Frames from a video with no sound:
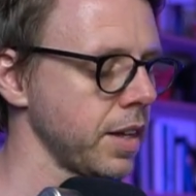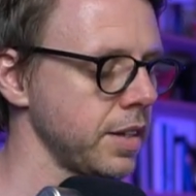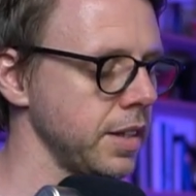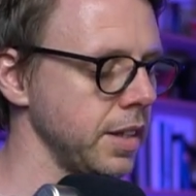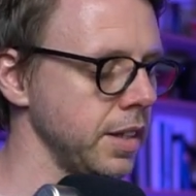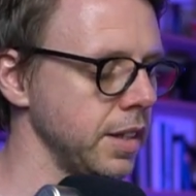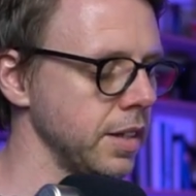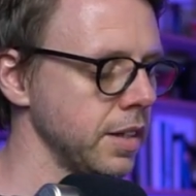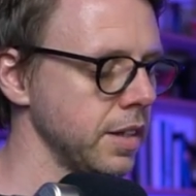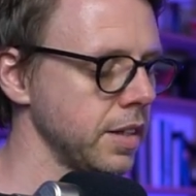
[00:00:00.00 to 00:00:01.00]
the
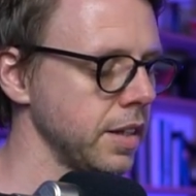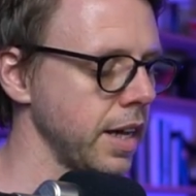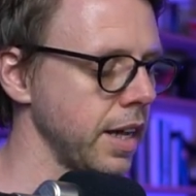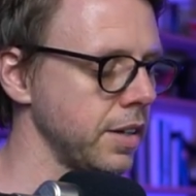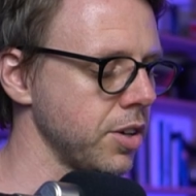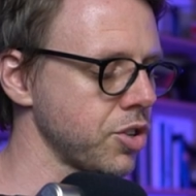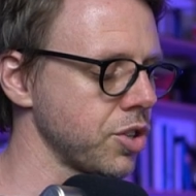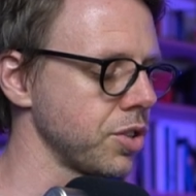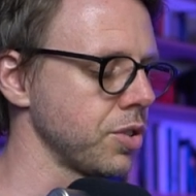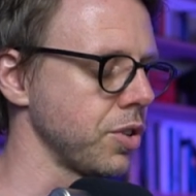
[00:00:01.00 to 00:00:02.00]

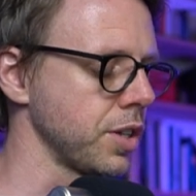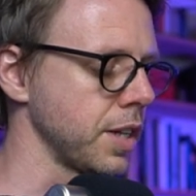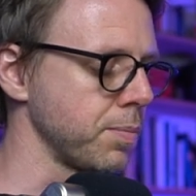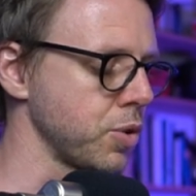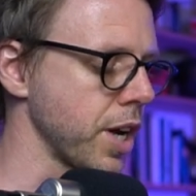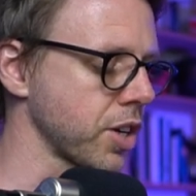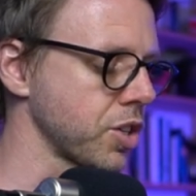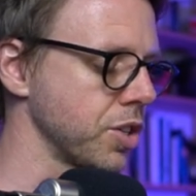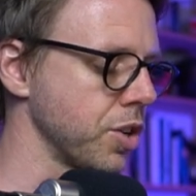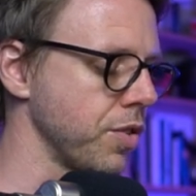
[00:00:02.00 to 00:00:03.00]
addition or
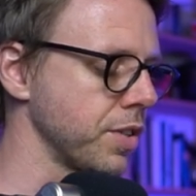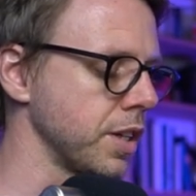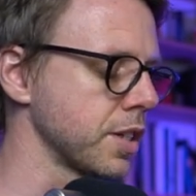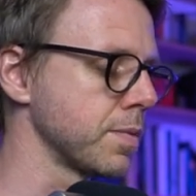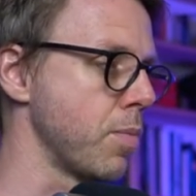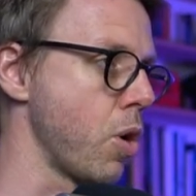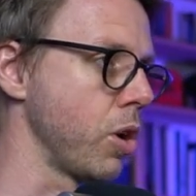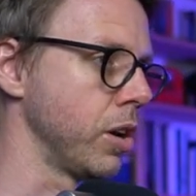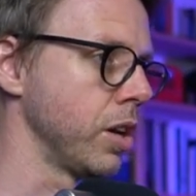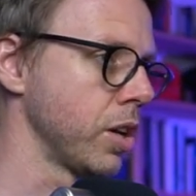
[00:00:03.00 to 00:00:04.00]
subtraction of these
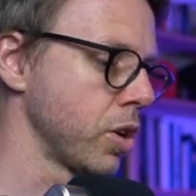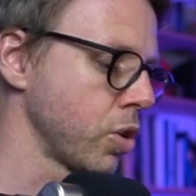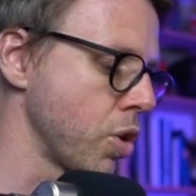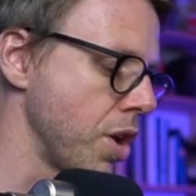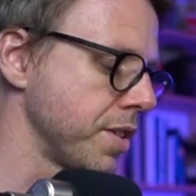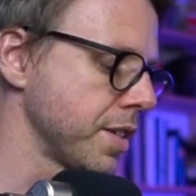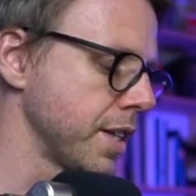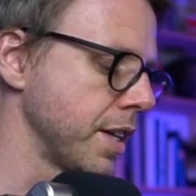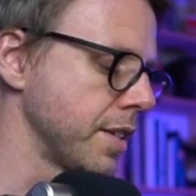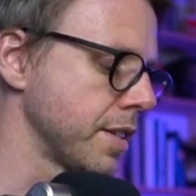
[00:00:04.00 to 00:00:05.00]
small
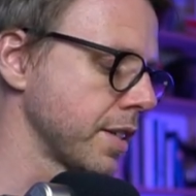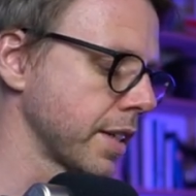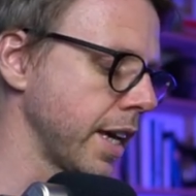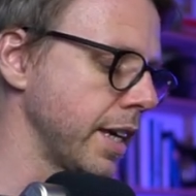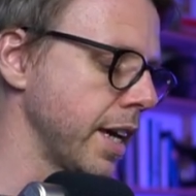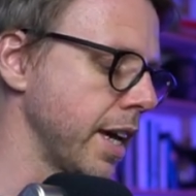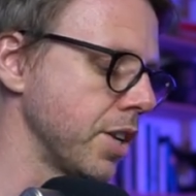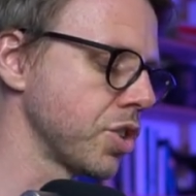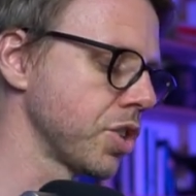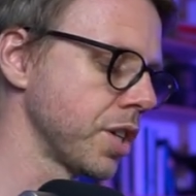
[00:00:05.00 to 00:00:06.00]
constants
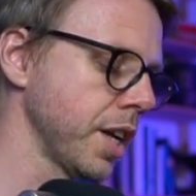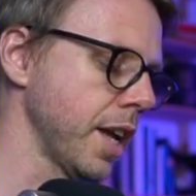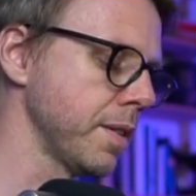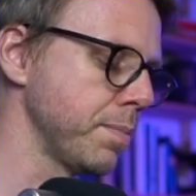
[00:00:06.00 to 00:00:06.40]
kh and